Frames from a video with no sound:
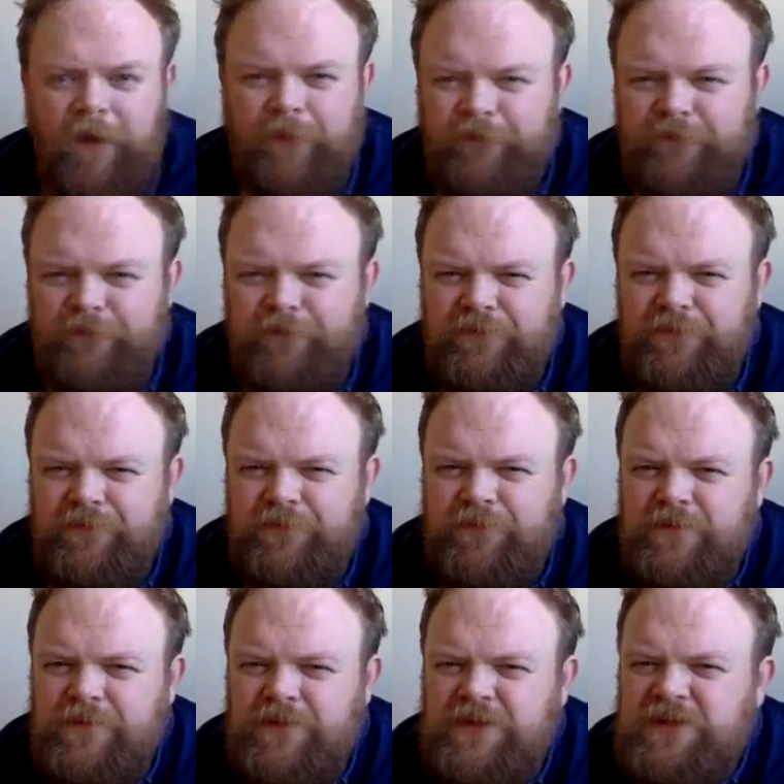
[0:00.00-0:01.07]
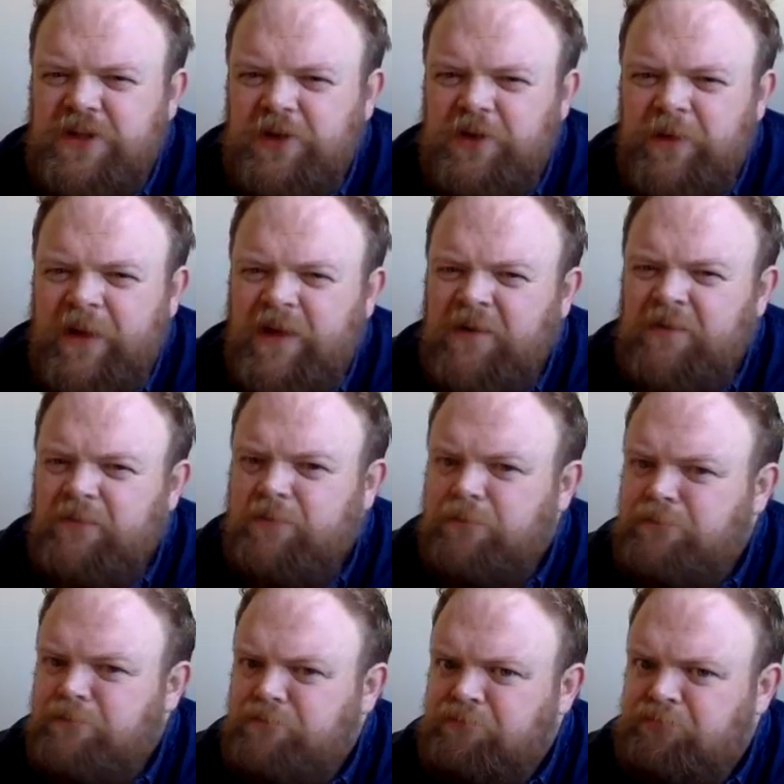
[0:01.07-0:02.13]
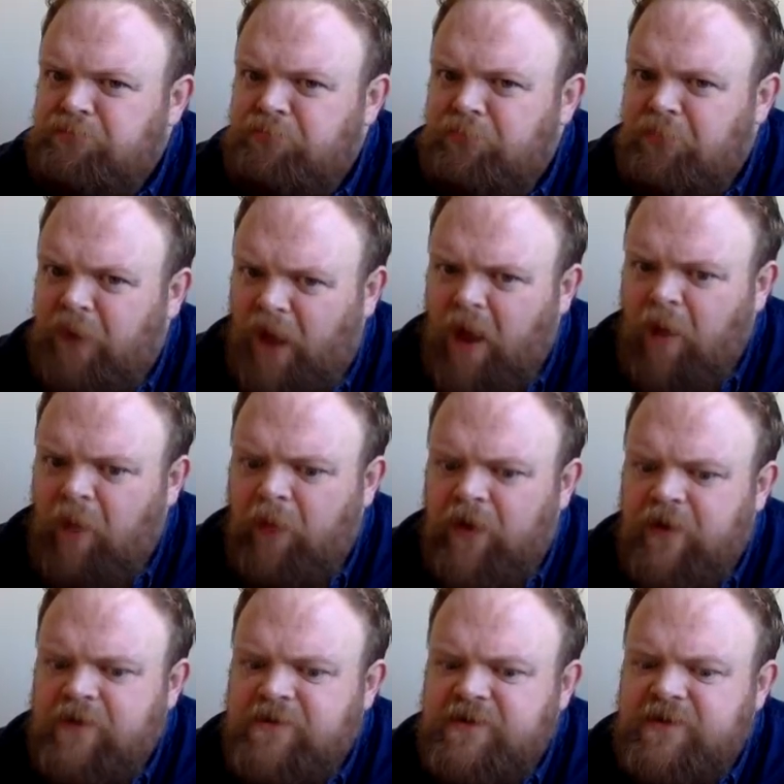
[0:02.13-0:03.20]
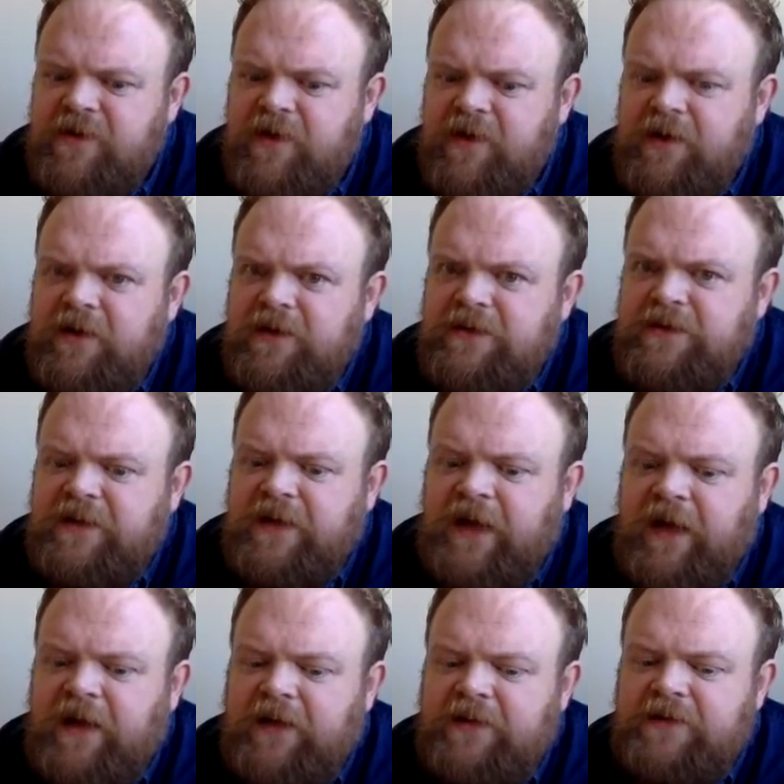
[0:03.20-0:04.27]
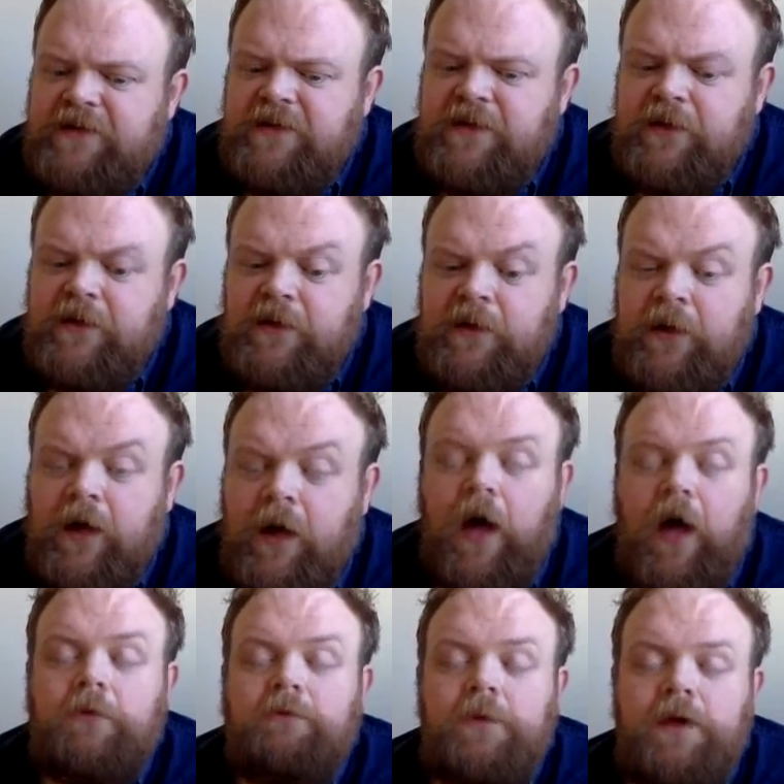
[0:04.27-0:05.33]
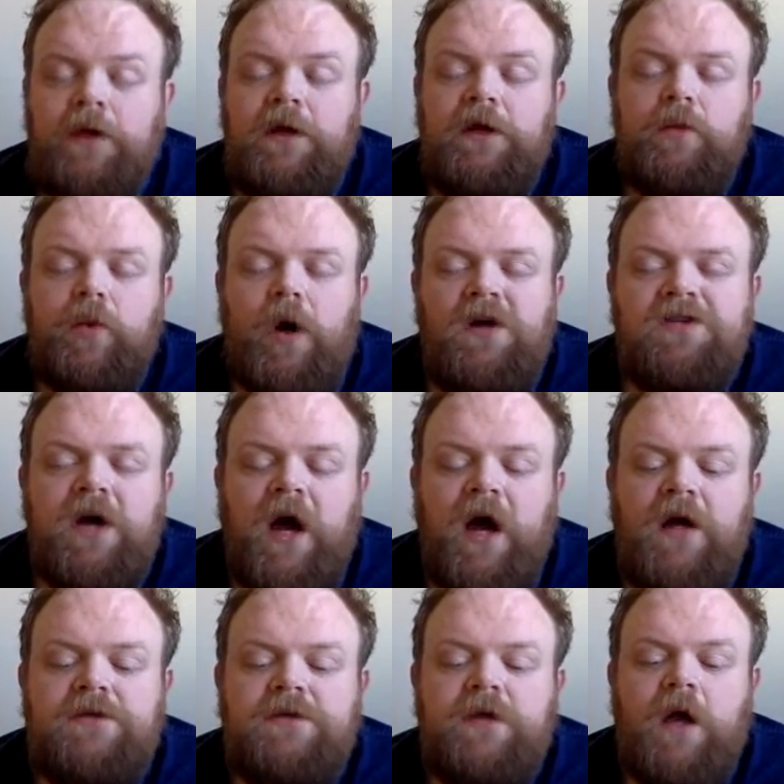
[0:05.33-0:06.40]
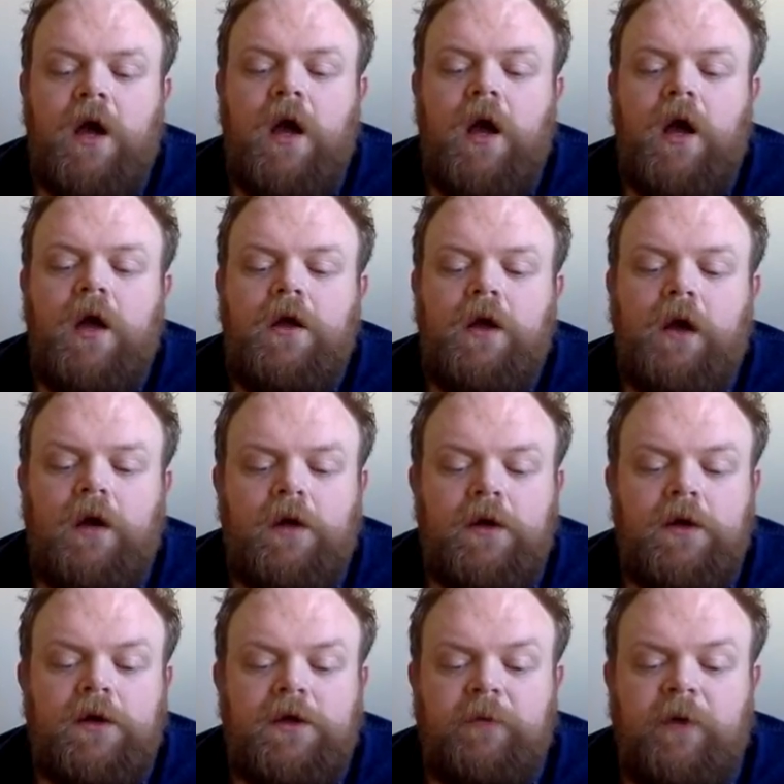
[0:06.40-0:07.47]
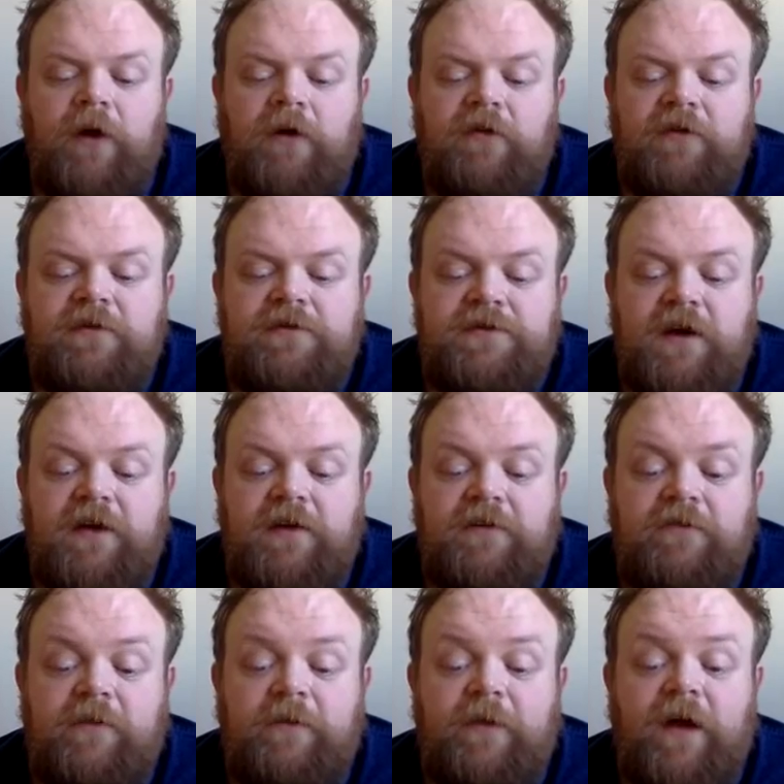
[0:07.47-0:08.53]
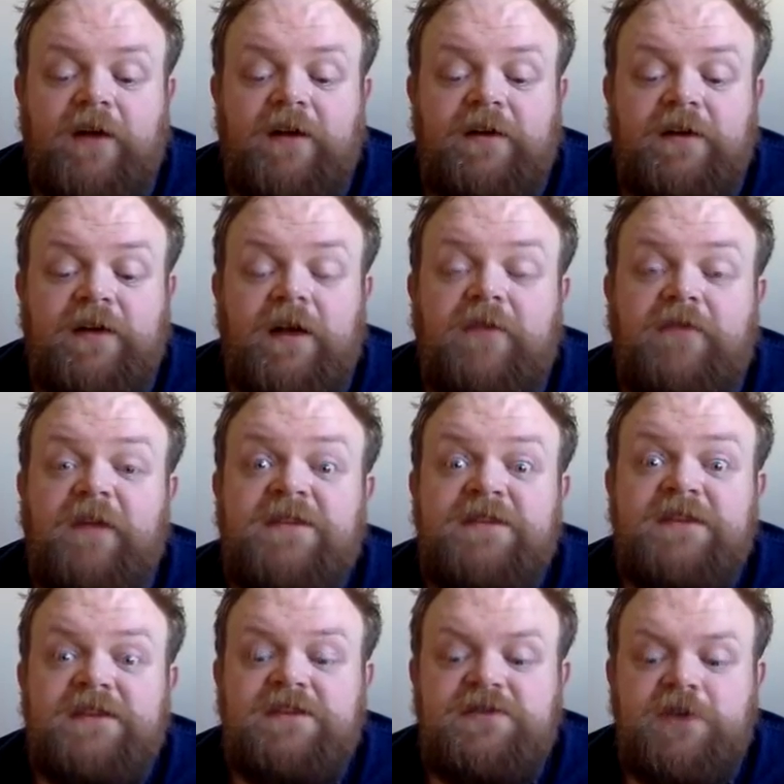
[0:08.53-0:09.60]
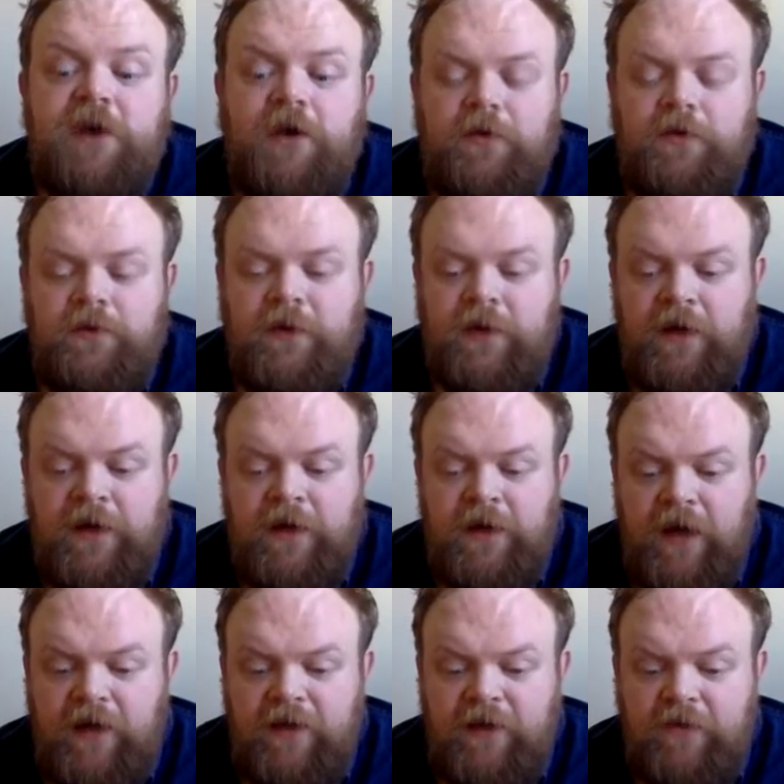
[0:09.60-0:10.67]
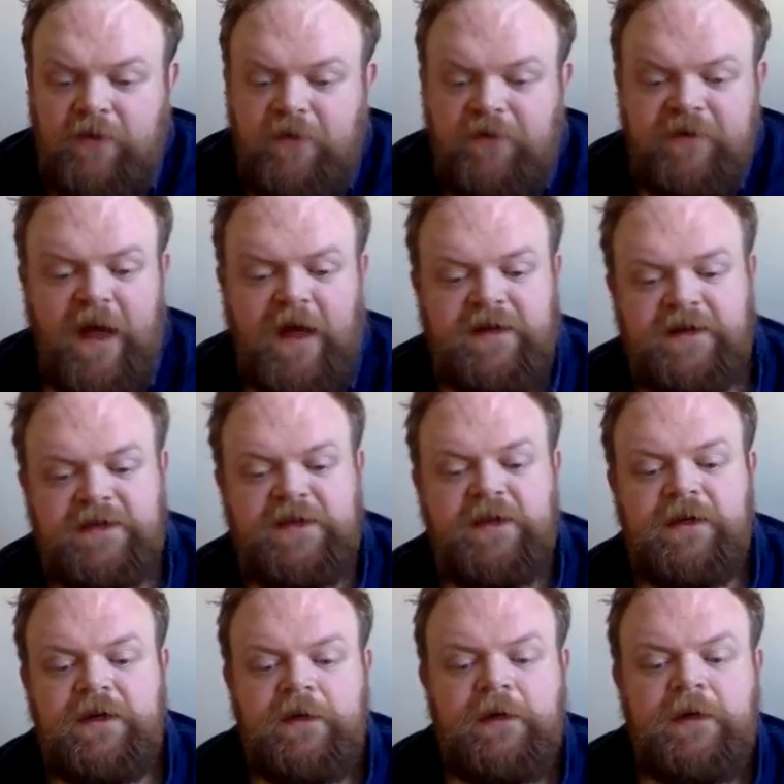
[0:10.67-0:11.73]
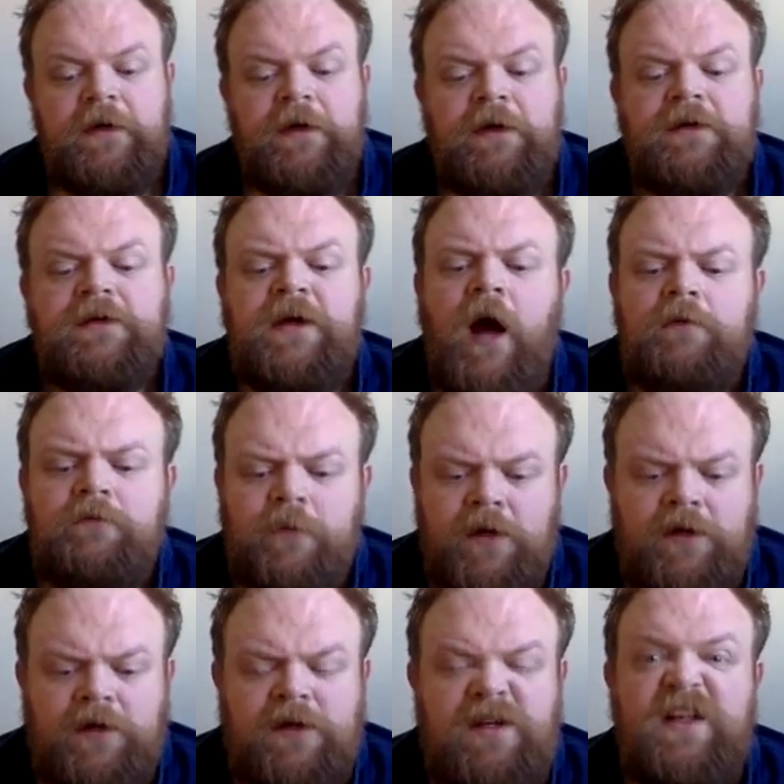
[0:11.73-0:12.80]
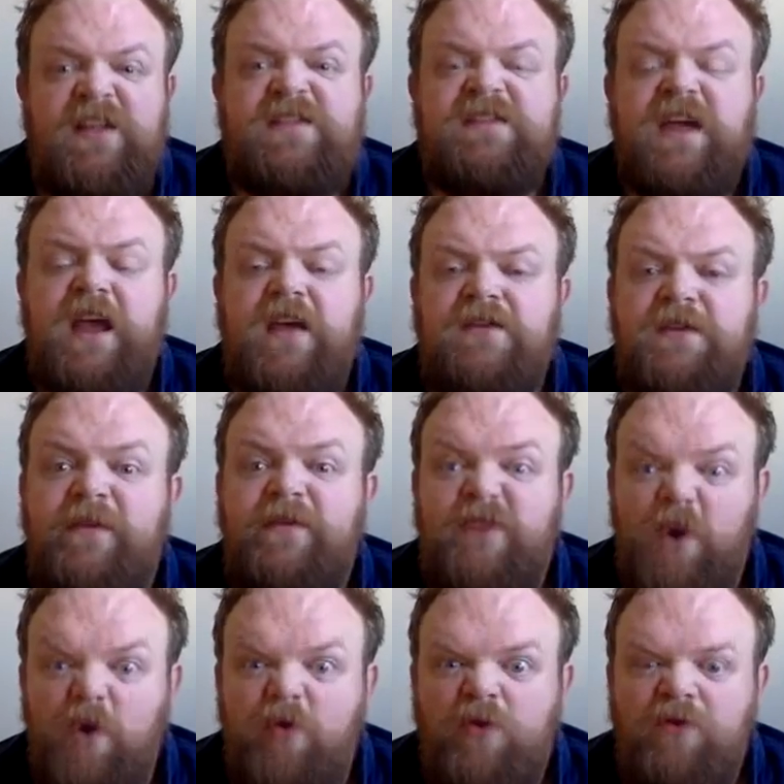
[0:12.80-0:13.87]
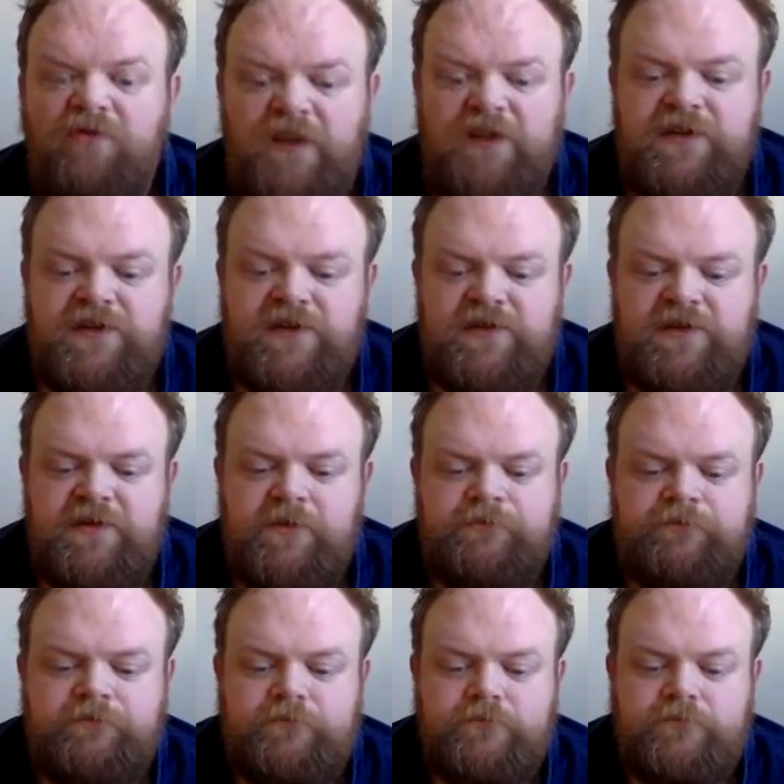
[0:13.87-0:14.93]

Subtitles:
Don't you mean purpose? Said Alice. I mean what I say, the Mock Turtle replied in an offended tone, and the Gryphon added, Come, let's hear some of your adventures.